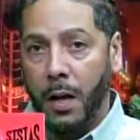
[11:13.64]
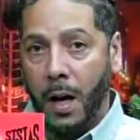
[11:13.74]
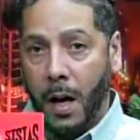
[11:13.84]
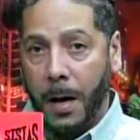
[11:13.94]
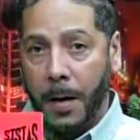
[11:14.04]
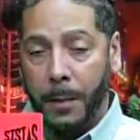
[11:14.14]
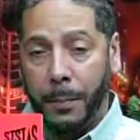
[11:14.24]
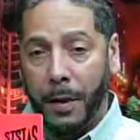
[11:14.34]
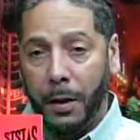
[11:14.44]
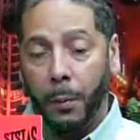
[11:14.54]
a
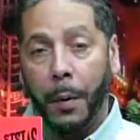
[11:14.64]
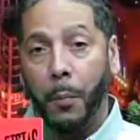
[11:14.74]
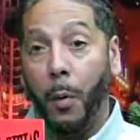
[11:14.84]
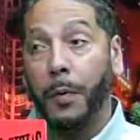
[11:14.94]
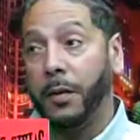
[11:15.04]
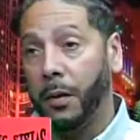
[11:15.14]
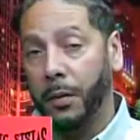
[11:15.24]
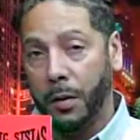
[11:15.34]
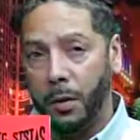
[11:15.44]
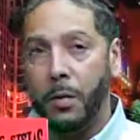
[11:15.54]
little bit more
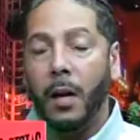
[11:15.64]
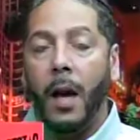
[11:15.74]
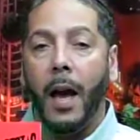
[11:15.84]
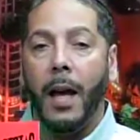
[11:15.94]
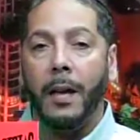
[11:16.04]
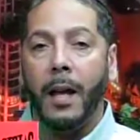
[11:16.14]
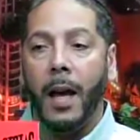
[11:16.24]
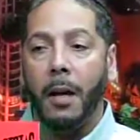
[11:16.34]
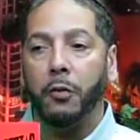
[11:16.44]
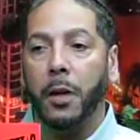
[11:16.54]
material, and they
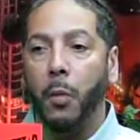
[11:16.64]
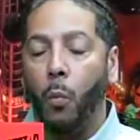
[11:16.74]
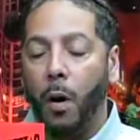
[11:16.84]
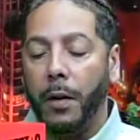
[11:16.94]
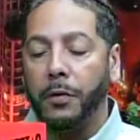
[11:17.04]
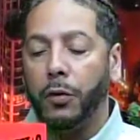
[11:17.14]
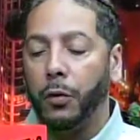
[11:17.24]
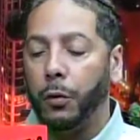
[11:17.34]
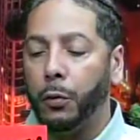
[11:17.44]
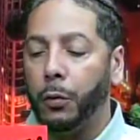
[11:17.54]
actually want
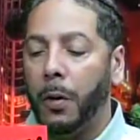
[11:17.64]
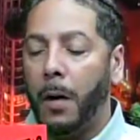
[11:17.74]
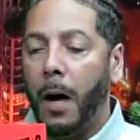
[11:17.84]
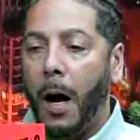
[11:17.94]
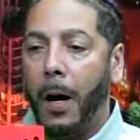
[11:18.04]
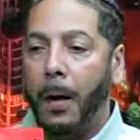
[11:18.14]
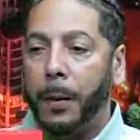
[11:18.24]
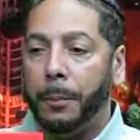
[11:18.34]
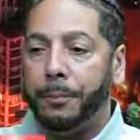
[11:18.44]
to, I